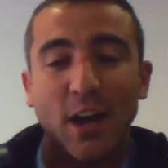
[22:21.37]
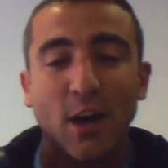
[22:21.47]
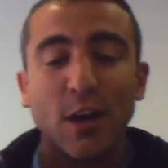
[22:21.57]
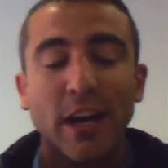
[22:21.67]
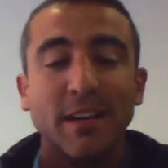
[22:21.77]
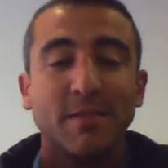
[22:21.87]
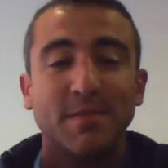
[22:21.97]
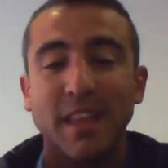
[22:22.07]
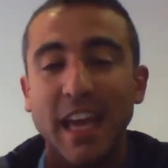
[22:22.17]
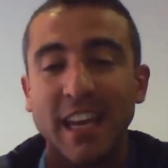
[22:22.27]
Okay,
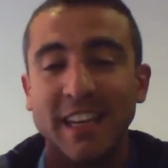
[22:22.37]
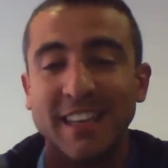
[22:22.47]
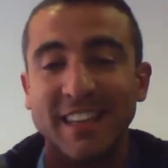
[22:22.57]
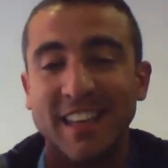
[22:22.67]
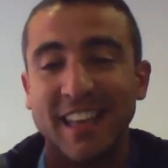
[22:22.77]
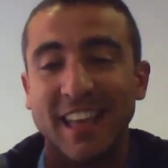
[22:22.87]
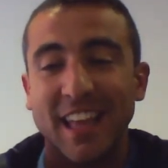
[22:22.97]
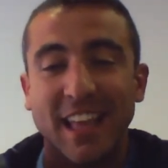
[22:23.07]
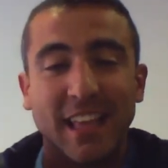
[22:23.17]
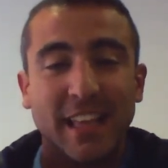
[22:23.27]
then
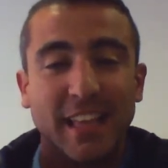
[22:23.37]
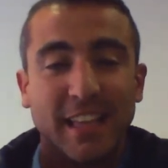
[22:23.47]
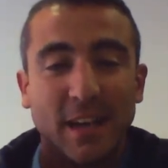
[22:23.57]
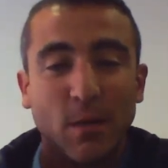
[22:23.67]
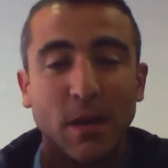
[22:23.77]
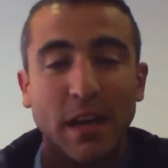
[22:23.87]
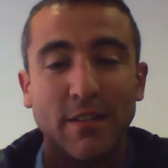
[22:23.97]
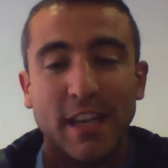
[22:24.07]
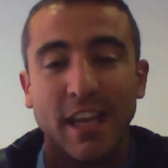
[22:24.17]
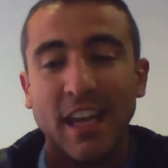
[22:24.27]
we'll
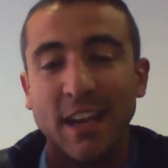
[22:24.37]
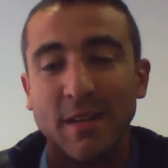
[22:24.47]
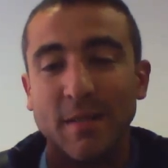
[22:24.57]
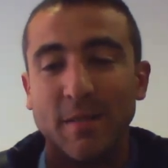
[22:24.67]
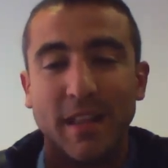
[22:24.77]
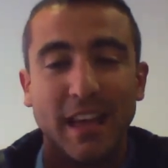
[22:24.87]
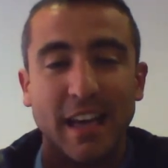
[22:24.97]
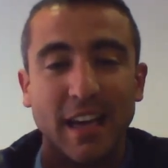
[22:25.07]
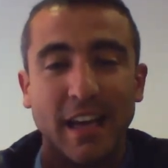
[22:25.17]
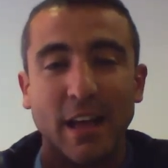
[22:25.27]
leave it here.
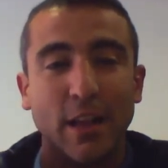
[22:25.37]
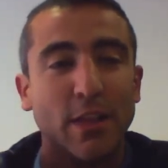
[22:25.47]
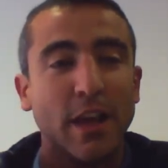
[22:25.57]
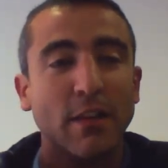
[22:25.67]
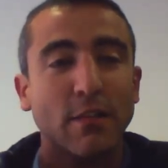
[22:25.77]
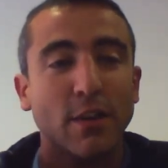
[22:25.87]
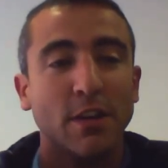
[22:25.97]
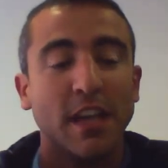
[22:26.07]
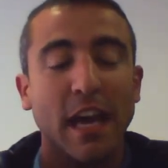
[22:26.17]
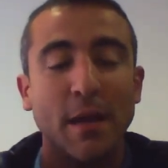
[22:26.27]
Thank you for
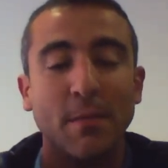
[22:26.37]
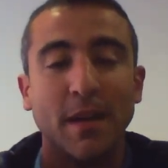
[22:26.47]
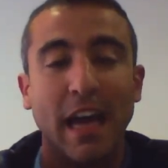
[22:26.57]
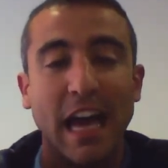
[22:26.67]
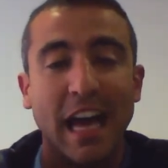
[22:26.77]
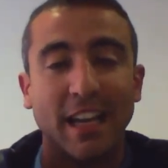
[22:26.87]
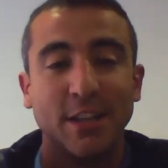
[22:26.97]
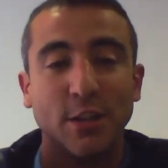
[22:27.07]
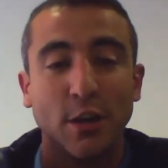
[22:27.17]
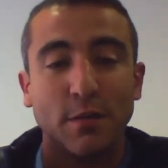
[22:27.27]
your time,
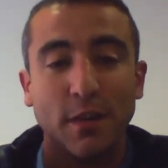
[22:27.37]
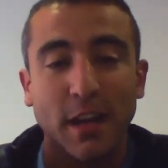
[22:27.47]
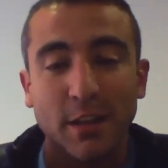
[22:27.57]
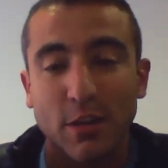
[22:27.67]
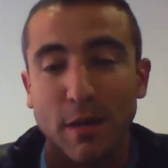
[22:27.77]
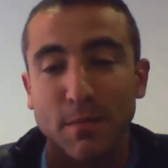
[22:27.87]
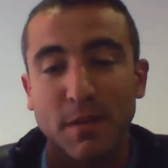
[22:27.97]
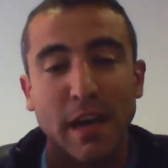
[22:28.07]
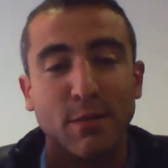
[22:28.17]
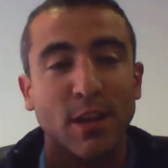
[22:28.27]
and don't forget to
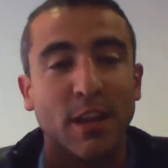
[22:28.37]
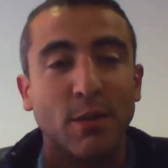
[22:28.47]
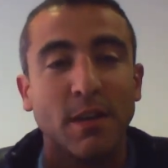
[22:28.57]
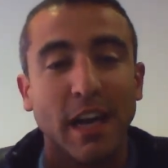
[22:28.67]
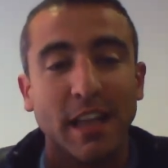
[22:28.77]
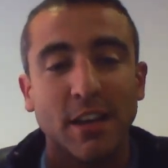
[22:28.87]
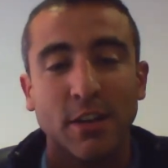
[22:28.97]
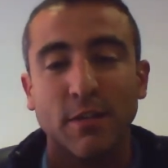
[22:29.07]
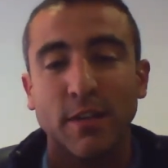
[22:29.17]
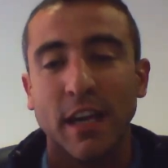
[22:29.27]
subscribe so you get the
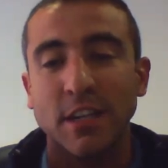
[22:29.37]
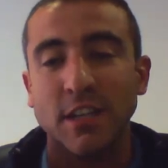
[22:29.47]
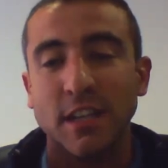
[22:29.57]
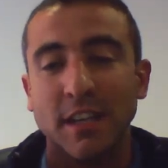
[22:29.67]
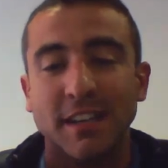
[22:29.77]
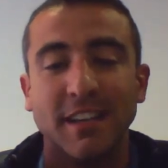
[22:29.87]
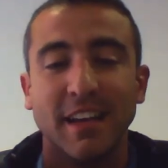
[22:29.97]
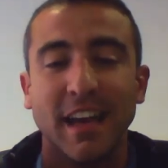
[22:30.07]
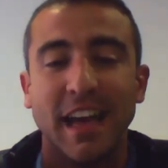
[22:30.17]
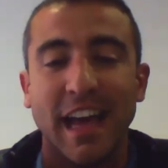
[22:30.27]
notification
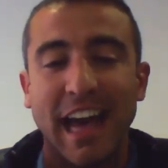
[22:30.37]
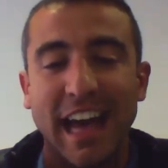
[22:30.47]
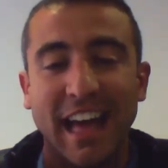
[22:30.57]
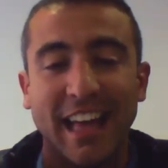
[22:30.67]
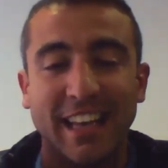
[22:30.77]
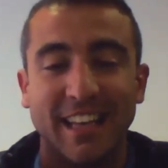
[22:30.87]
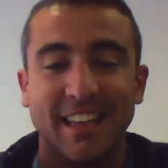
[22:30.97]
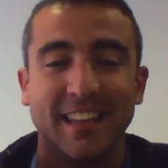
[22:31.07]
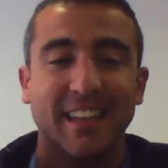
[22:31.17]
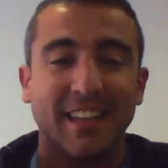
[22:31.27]

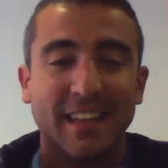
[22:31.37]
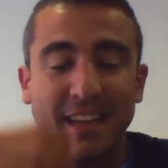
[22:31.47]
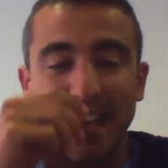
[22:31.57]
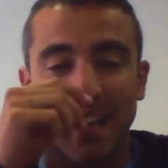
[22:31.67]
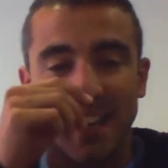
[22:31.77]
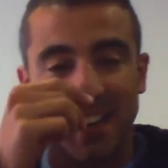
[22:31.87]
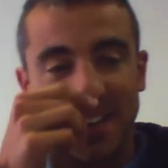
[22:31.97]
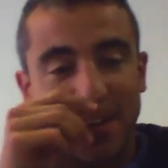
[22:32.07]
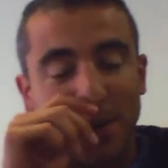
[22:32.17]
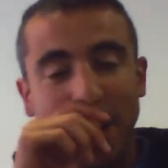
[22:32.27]
and can
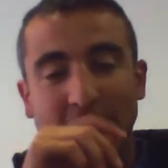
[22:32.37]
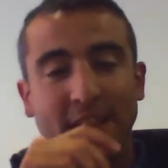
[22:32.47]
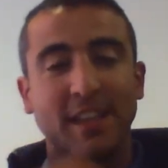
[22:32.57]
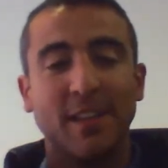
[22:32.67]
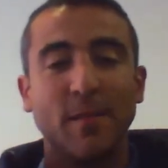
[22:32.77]
connect